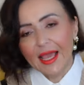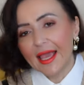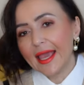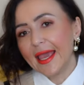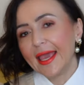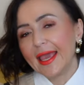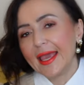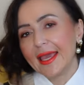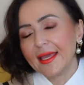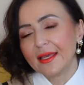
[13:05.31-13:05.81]

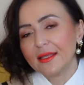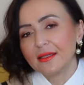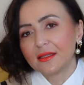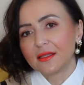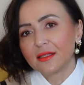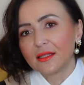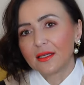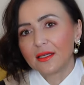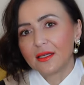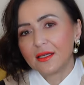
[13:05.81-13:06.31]

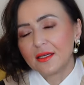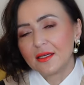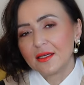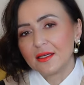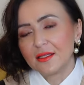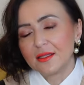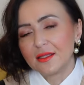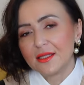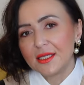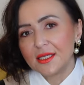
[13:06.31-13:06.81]
And
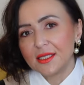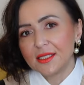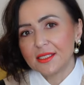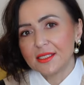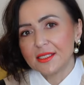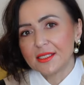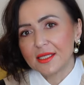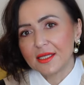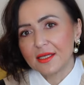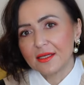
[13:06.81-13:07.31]

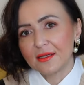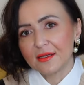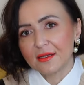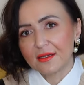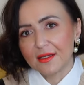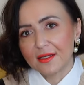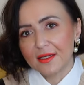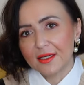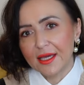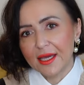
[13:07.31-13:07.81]
these
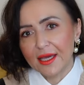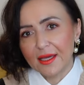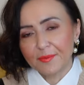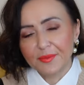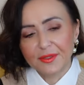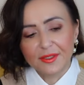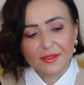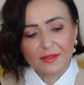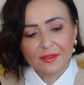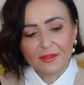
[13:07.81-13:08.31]

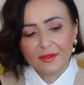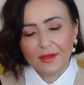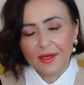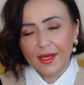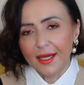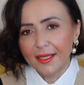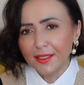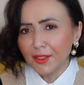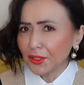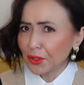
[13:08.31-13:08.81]
caps,
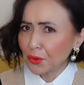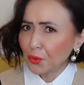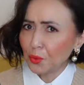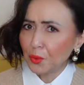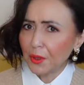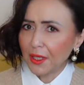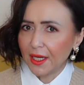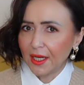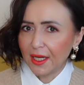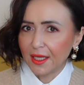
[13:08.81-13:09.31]
I don't know
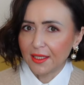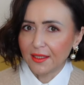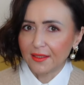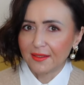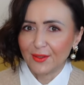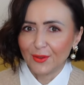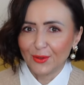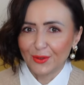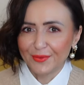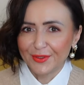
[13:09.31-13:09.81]
why
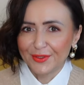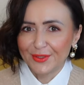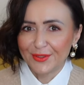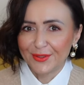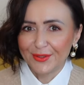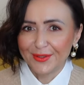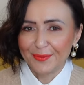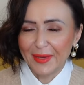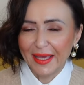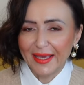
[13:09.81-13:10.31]
Louis
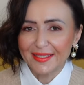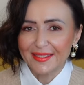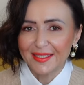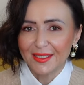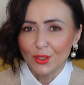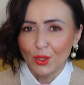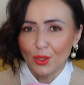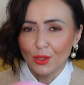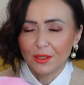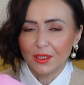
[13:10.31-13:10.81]
Vuitton makes
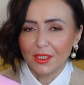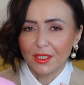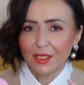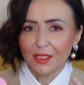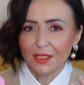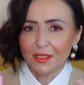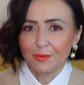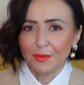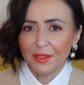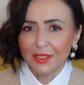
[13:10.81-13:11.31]
it only
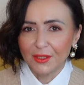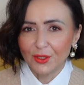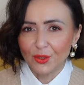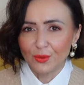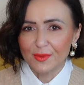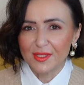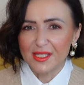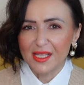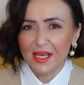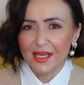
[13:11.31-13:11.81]
in
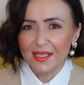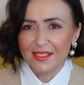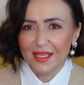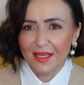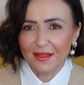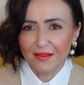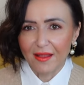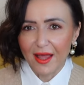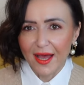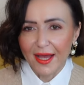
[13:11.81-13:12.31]
medium size
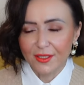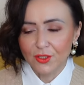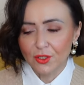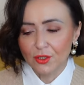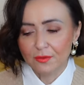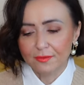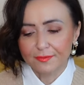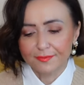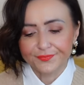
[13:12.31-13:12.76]
and large.